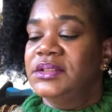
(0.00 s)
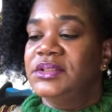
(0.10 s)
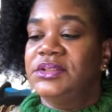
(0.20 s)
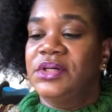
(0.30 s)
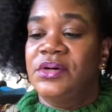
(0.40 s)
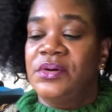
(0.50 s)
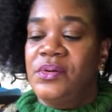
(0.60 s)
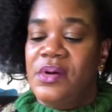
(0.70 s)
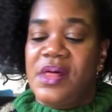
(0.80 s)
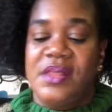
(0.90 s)

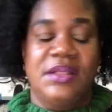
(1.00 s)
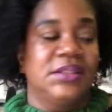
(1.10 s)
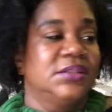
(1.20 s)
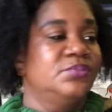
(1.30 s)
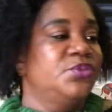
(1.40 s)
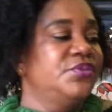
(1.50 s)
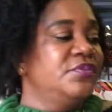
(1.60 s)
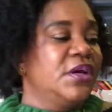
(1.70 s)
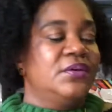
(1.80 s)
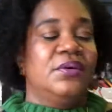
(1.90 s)
So moving
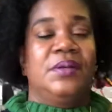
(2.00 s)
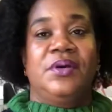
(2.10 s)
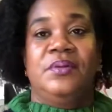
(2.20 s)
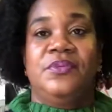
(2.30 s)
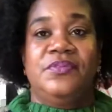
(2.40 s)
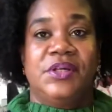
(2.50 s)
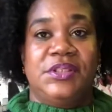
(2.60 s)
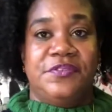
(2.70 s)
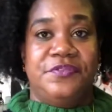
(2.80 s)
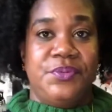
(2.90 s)
right on, I'm gonna move on
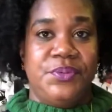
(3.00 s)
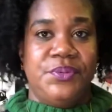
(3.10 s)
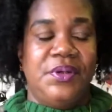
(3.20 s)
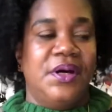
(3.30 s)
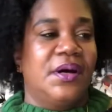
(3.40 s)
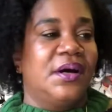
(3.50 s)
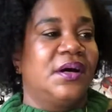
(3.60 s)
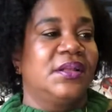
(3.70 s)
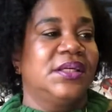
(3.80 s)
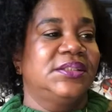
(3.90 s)
to food.
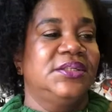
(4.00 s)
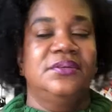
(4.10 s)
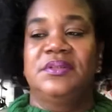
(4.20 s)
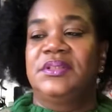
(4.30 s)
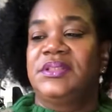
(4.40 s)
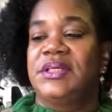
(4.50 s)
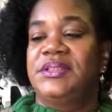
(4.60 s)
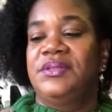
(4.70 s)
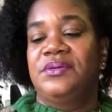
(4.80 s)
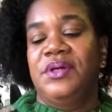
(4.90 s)
Because that's
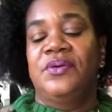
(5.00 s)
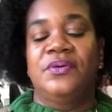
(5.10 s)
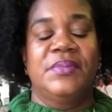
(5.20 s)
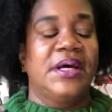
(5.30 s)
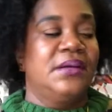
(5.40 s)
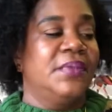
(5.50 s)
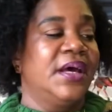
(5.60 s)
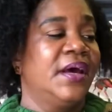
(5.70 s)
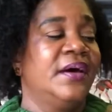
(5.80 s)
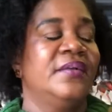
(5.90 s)
the only home item I
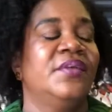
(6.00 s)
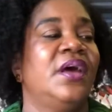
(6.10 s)
have.